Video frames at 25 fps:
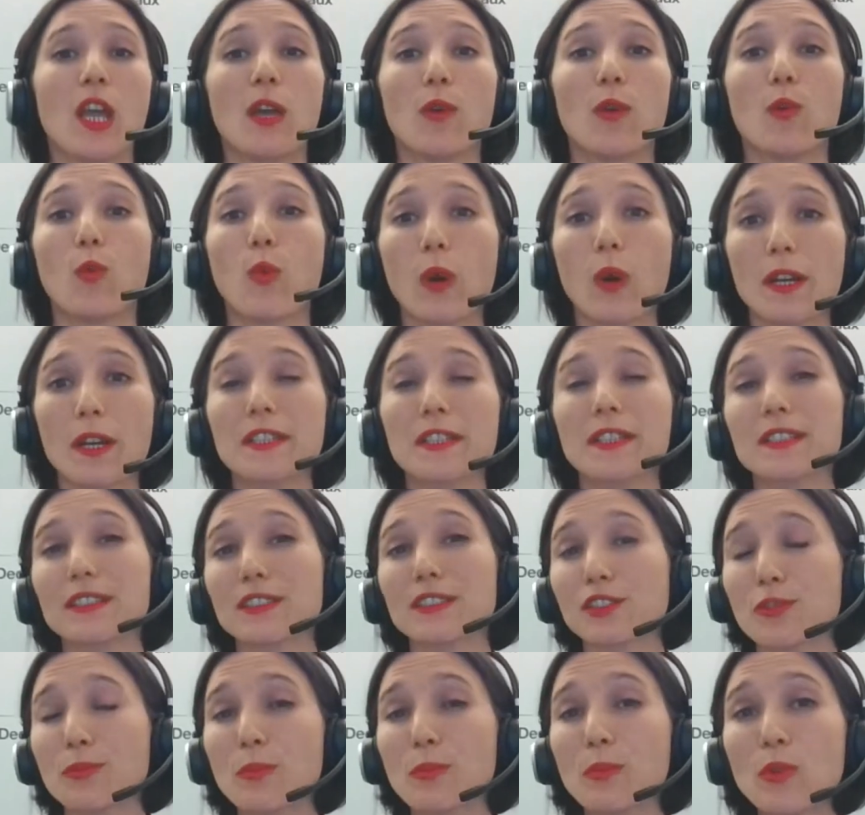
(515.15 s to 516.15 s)
What are
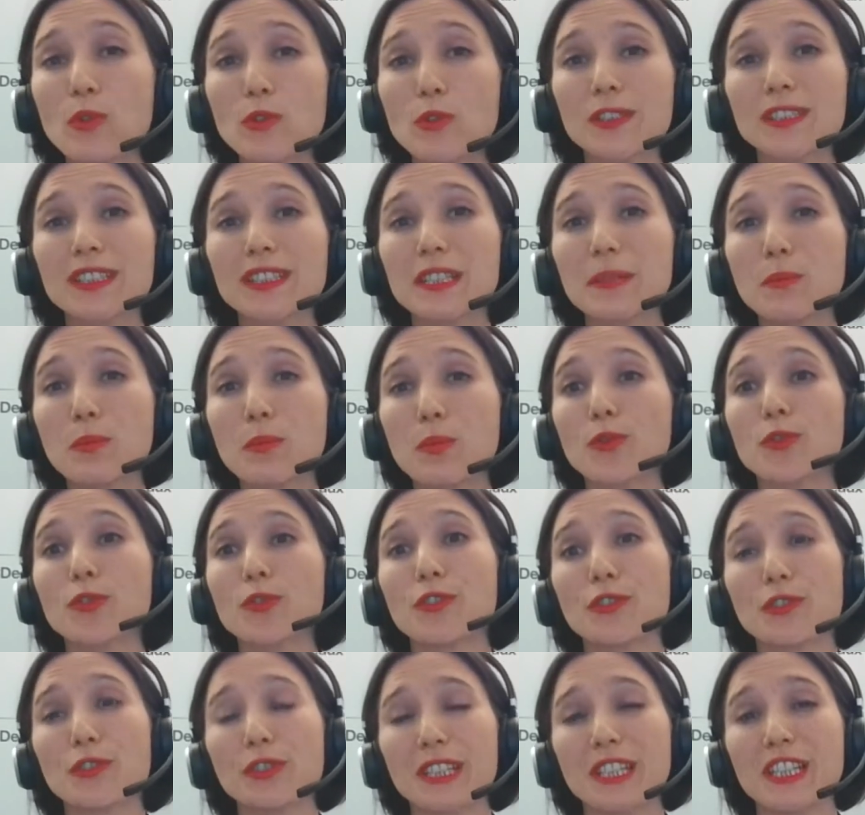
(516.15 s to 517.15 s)
the most
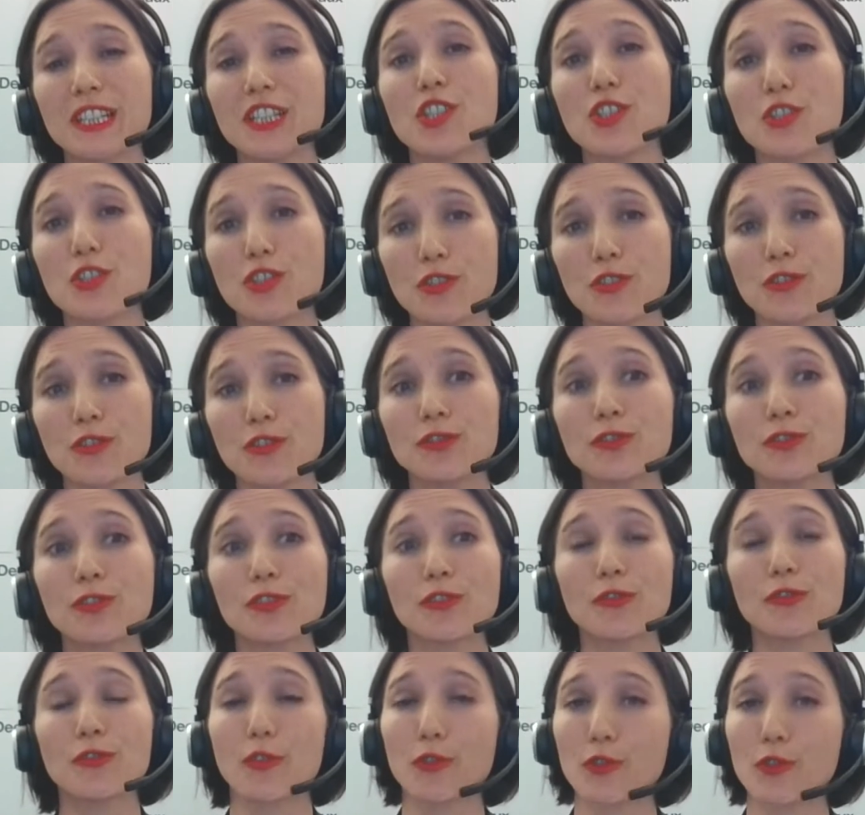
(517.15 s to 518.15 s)
important issues
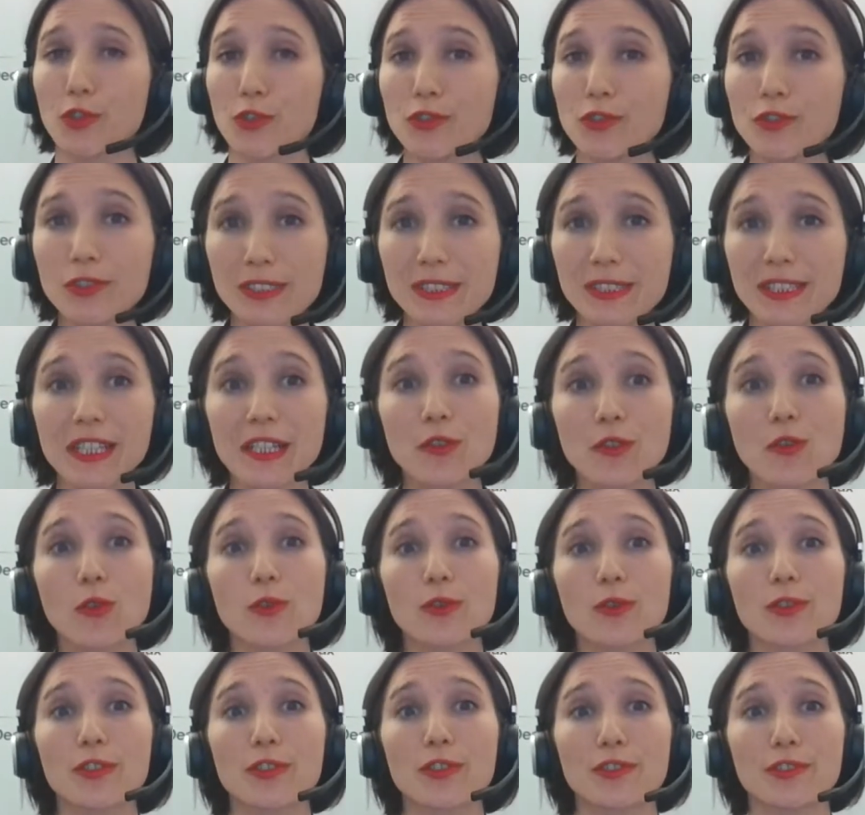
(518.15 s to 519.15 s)
for your
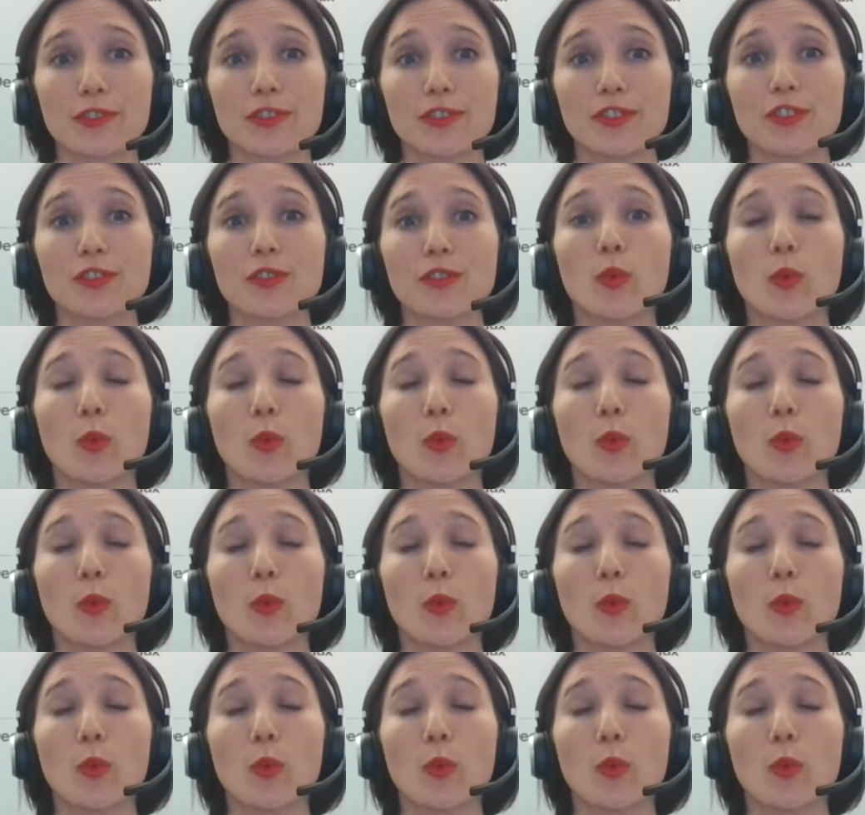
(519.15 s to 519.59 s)
stakeholders